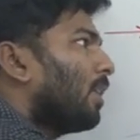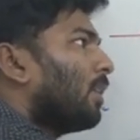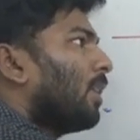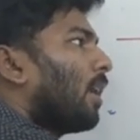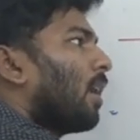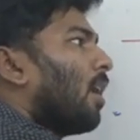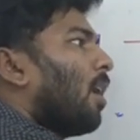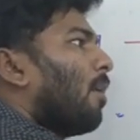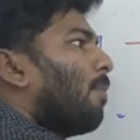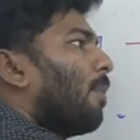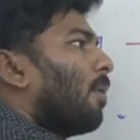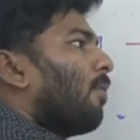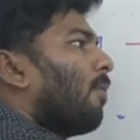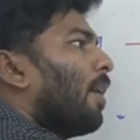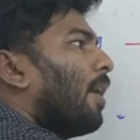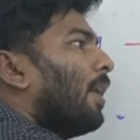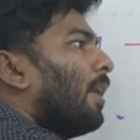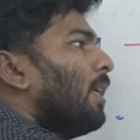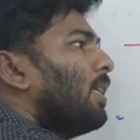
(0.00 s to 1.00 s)
The copper
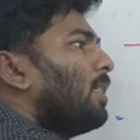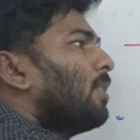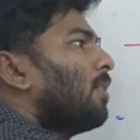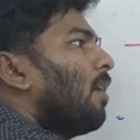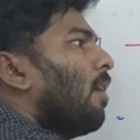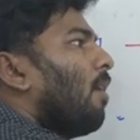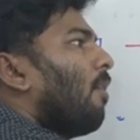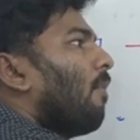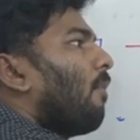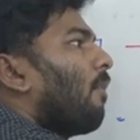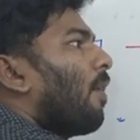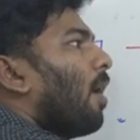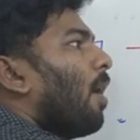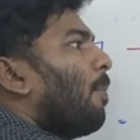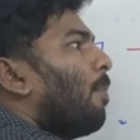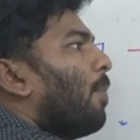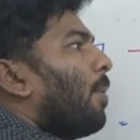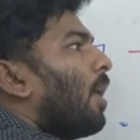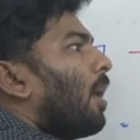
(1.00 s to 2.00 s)
wire is
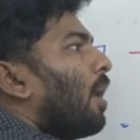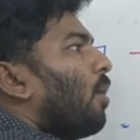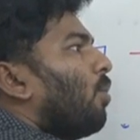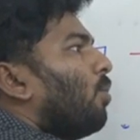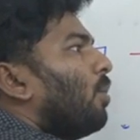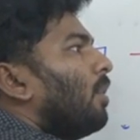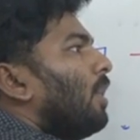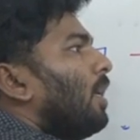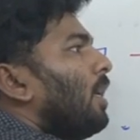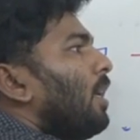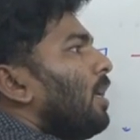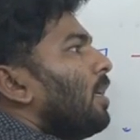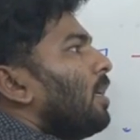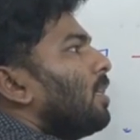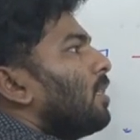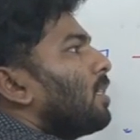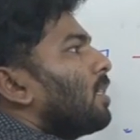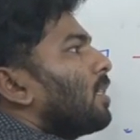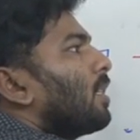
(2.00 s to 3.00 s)
wrapped around the
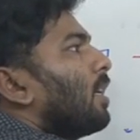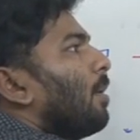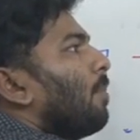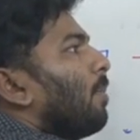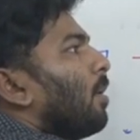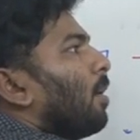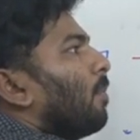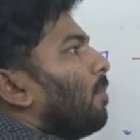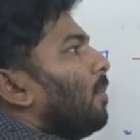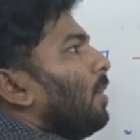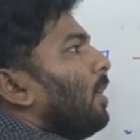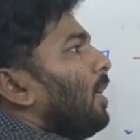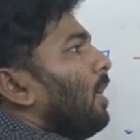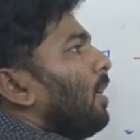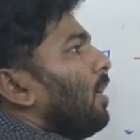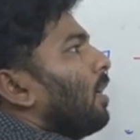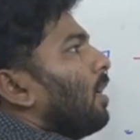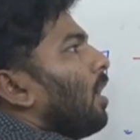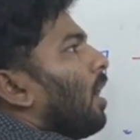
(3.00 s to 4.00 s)
stem of
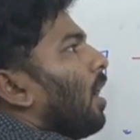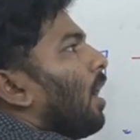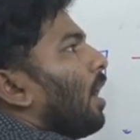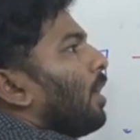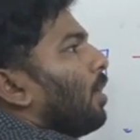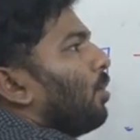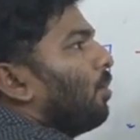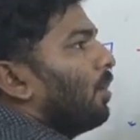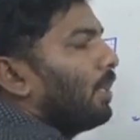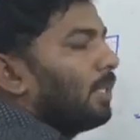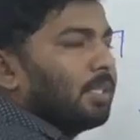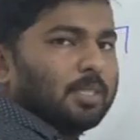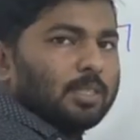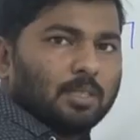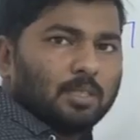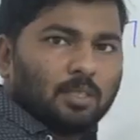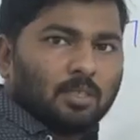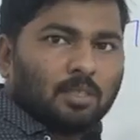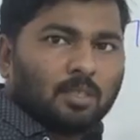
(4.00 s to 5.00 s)
the
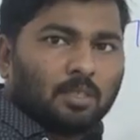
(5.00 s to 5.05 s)
IUDs.